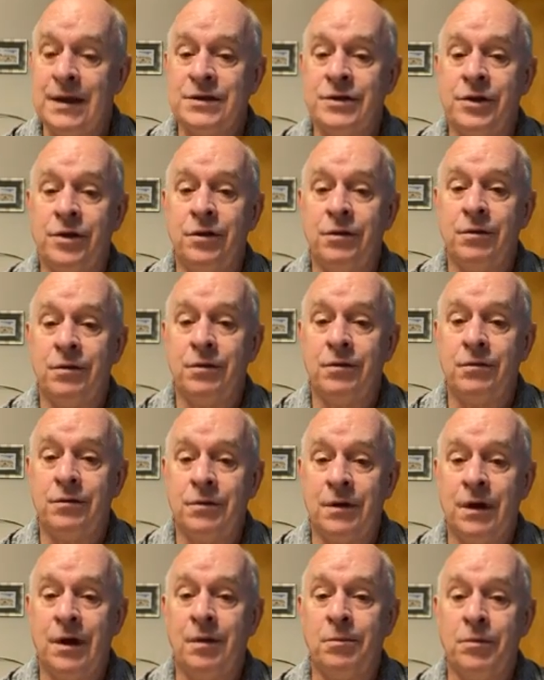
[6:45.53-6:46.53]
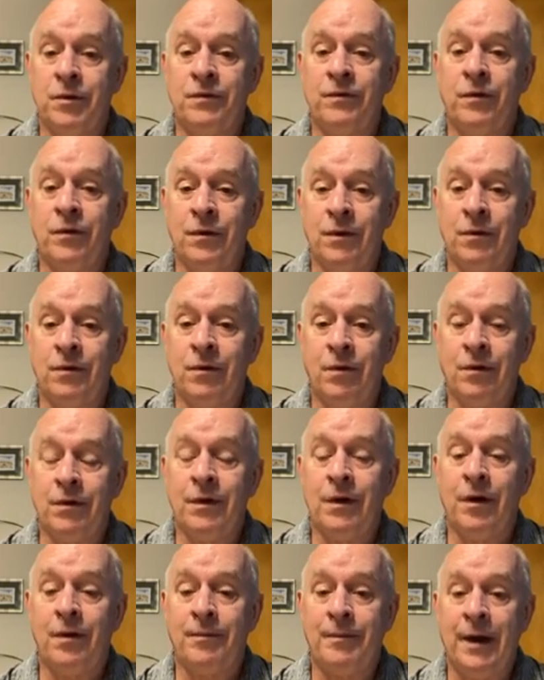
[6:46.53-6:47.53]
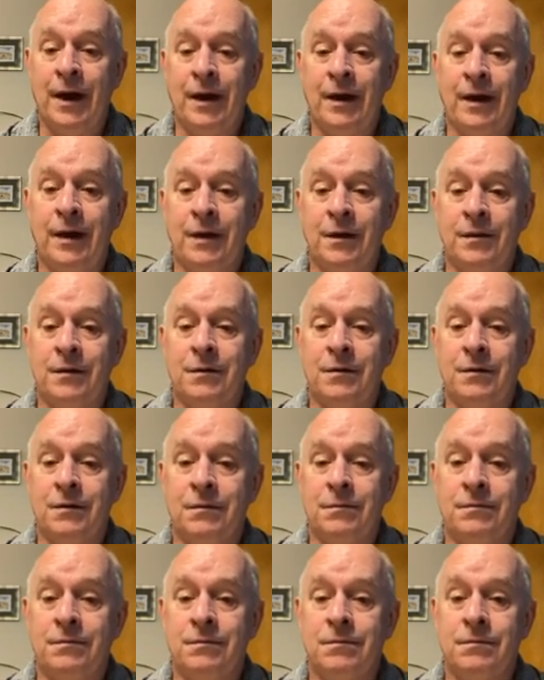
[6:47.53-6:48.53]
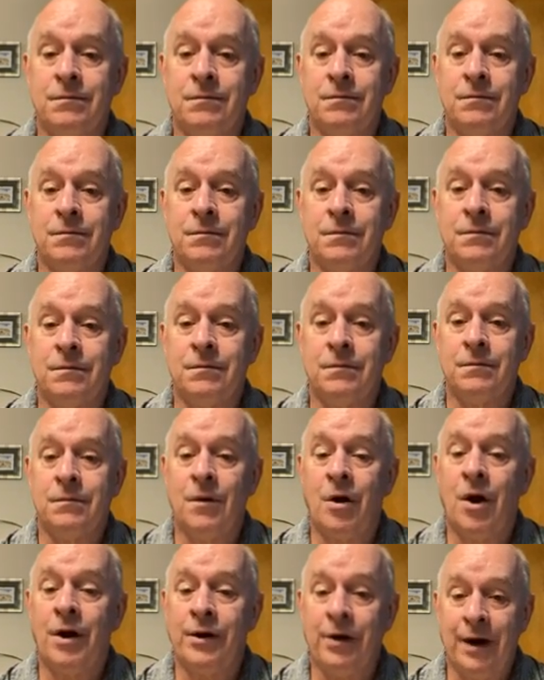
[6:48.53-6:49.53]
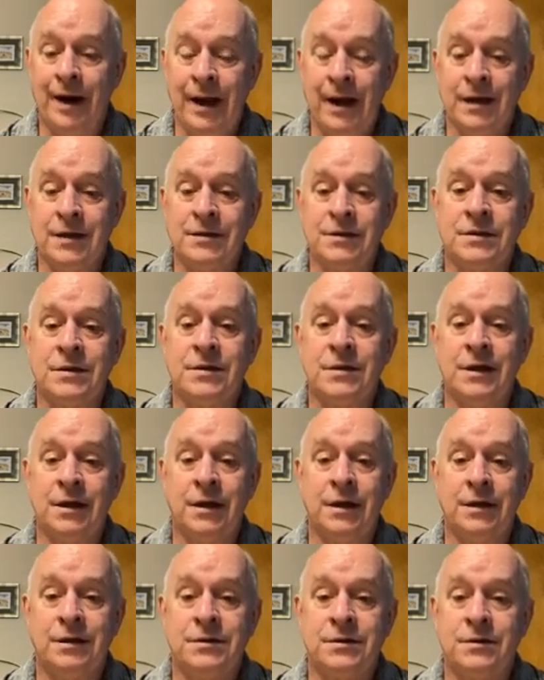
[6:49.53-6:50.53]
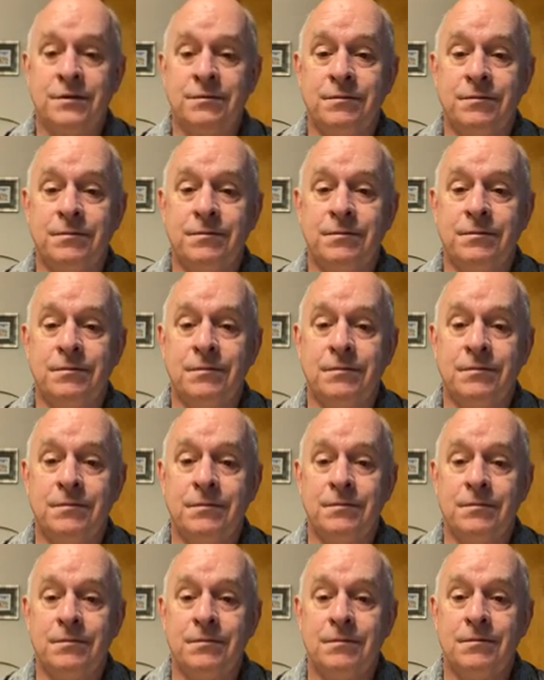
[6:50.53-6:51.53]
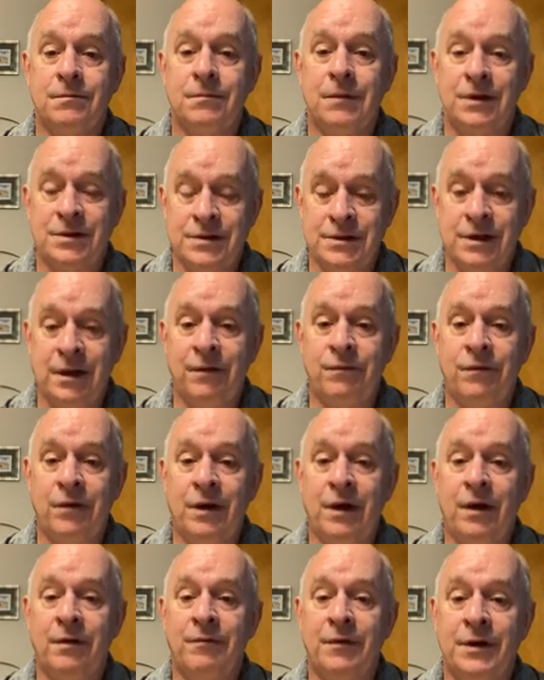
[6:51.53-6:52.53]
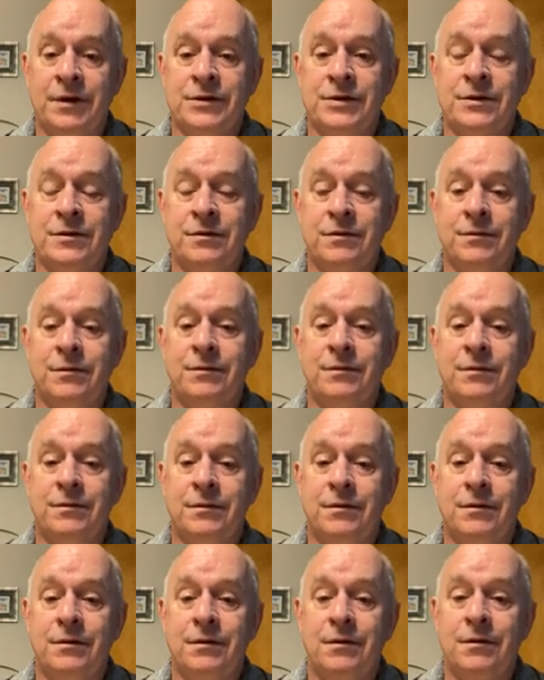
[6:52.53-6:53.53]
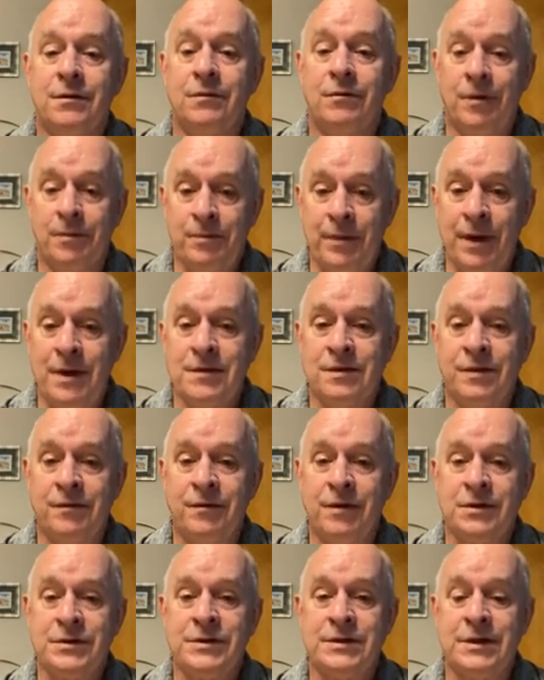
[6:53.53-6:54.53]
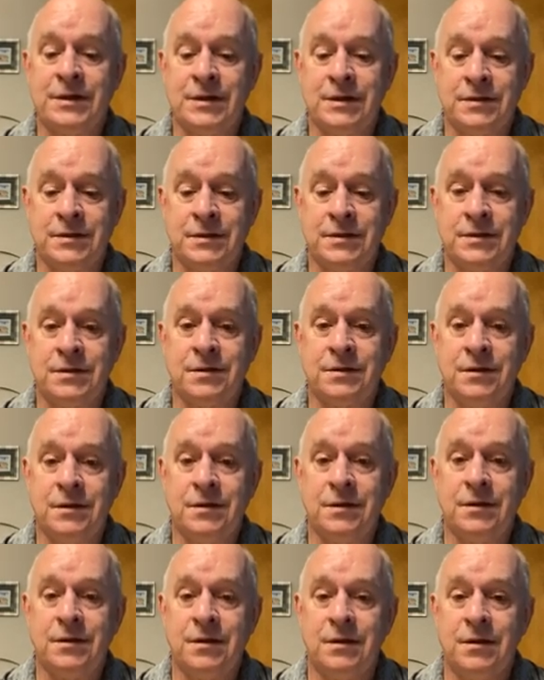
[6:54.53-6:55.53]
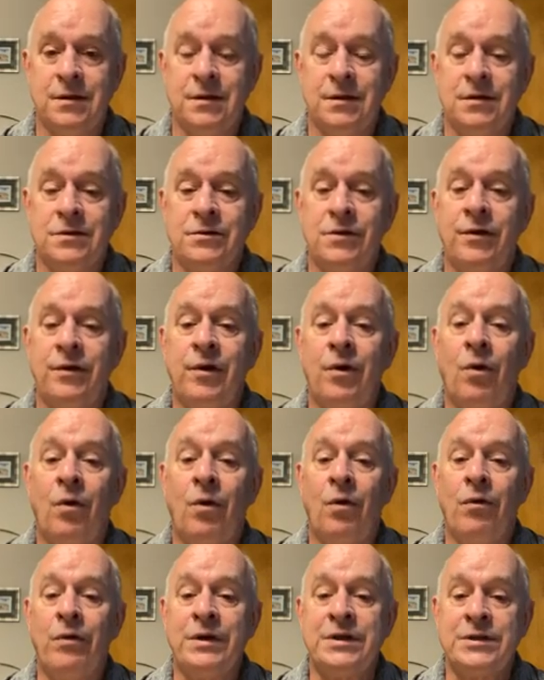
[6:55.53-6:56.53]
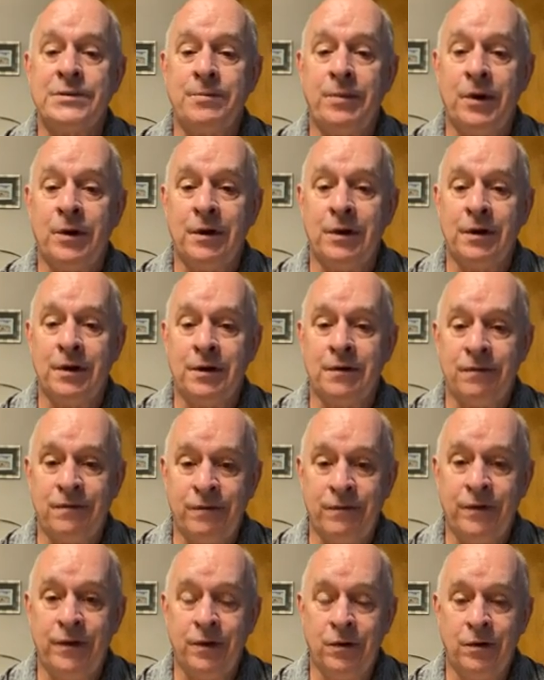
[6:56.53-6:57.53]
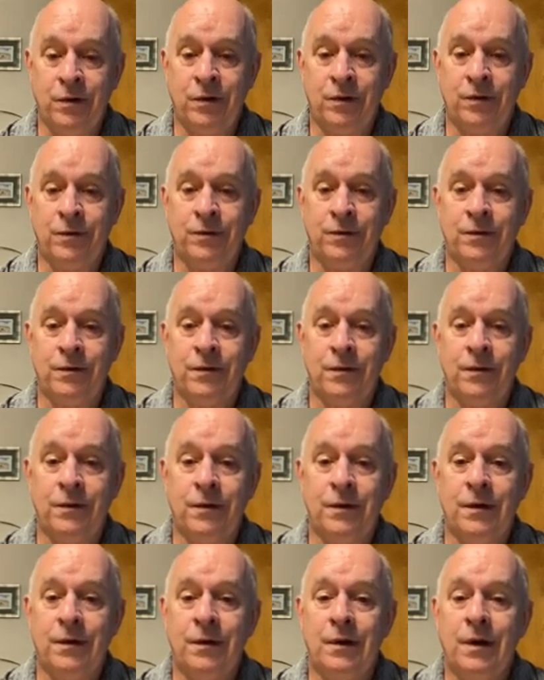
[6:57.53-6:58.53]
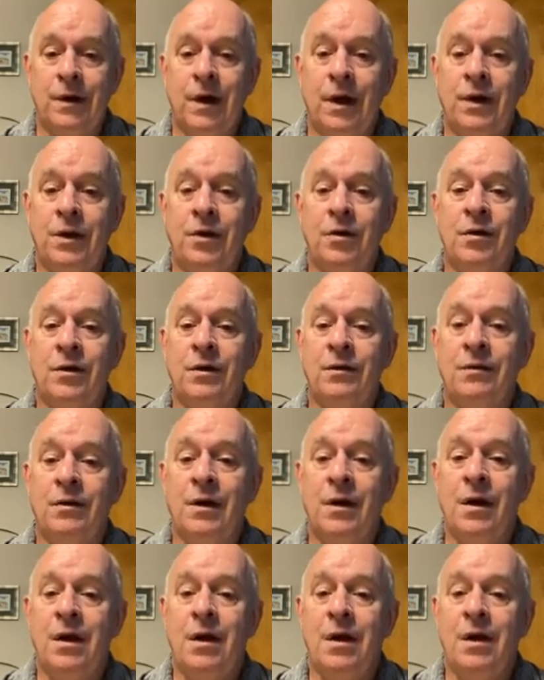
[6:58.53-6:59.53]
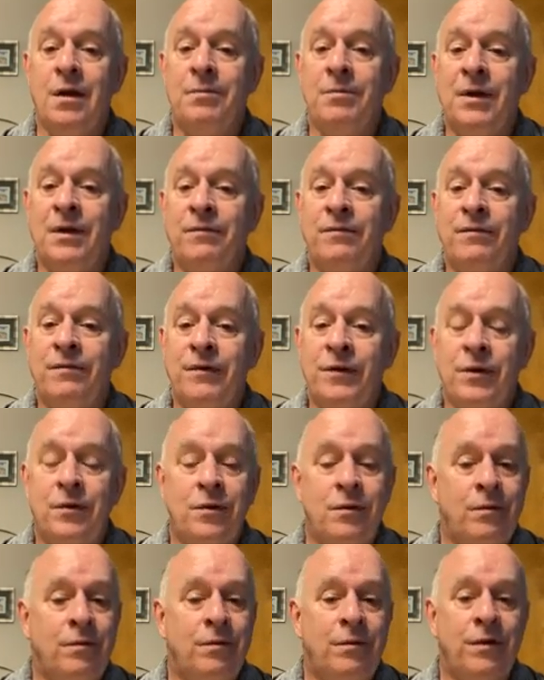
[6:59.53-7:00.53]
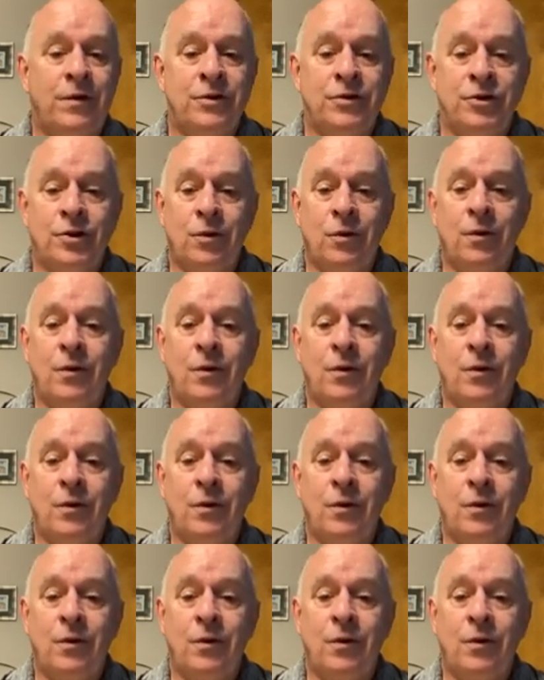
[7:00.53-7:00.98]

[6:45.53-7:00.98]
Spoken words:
I ask you to come before the Lord Almighty on your hands and knees and seek forgiveness. Repent of your sins so the Holy Spirit can fill you and you can be filled with the